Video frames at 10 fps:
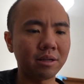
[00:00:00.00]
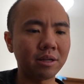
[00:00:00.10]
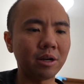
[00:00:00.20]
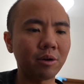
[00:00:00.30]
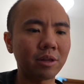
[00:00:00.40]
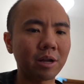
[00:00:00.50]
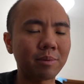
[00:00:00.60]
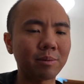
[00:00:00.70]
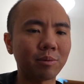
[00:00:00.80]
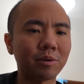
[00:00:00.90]
a lot of
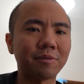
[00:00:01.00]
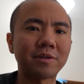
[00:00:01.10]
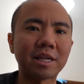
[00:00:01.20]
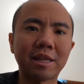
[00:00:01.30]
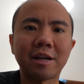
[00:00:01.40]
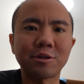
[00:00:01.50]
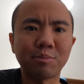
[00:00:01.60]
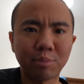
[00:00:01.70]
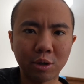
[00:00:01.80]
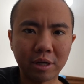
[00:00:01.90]
people would have seen that as a
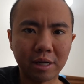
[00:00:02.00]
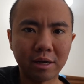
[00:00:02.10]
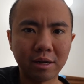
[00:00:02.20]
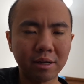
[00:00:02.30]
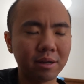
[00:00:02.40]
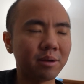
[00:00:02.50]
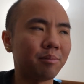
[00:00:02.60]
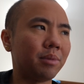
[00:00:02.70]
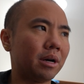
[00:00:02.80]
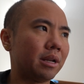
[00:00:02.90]
burden,
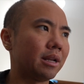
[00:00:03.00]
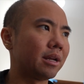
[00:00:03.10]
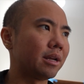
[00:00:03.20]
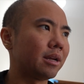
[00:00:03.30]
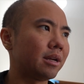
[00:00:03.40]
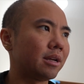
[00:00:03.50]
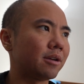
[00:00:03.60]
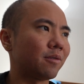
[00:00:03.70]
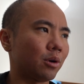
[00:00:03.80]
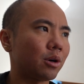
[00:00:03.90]
but
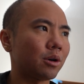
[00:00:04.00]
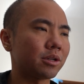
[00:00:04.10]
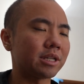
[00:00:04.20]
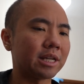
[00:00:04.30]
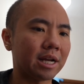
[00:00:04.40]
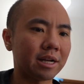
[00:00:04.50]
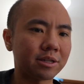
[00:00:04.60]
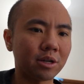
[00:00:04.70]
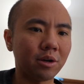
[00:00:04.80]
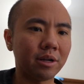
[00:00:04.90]
for her she kind of
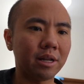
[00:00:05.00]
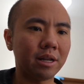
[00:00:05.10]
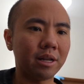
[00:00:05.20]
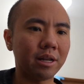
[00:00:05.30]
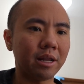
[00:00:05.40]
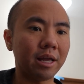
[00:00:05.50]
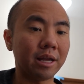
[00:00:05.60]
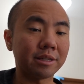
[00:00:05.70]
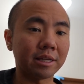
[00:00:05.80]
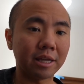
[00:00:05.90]
saw it
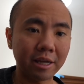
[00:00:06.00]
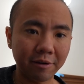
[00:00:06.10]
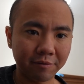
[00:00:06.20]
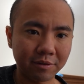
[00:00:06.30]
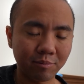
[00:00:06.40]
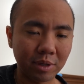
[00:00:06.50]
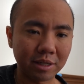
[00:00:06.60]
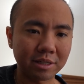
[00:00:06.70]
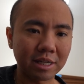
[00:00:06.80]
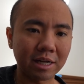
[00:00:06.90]
as a gift
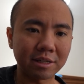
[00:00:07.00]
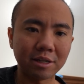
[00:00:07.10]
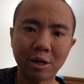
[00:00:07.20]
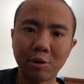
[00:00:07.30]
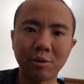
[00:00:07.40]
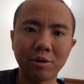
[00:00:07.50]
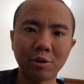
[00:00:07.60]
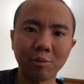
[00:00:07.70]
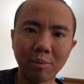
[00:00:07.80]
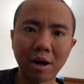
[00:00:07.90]
because she got to know
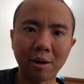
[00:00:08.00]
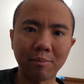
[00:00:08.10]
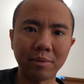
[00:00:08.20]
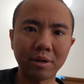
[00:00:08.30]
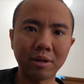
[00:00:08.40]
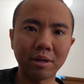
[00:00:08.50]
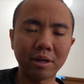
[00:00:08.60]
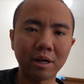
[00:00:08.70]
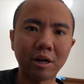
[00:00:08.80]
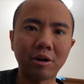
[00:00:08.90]
her mom
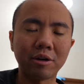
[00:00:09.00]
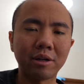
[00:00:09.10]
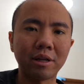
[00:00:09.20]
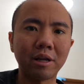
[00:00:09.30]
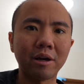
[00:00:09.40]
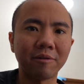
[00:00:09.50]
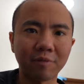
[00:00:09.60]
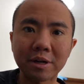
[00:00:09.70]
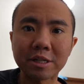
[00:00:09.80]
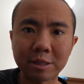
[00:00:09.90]
on a
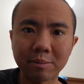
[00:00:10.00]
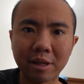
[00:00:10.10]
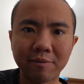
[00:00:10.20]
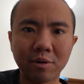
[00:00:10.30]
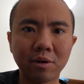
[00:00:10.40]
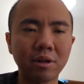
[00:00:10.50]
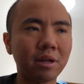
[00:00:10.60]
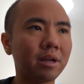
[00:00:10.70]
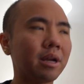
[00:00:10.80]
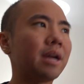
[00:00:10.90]
friendship level,
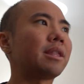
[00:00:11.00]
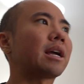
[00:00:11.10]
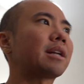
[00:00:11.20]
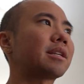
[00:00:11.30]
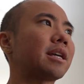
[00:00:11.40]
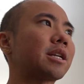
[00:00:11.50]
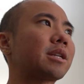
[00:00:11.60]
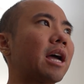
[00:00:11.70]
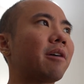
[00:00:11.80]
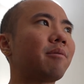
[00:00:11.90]
and they got to like
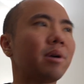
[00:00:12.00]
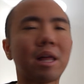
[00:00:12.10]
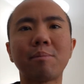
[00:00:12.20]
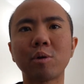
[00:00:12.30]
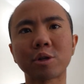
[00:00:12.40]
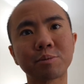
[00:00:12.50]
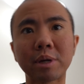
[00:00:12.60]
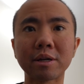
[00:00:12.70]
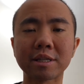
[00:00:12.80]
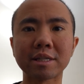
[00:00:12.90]
have a lot more
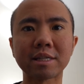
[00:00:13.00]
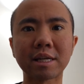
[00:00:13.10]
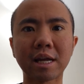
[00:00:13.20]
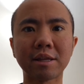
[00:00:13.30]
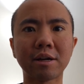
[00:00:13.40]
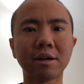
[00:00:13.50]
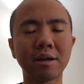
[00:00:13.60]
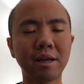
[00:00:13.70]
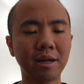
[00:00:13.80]
experiences together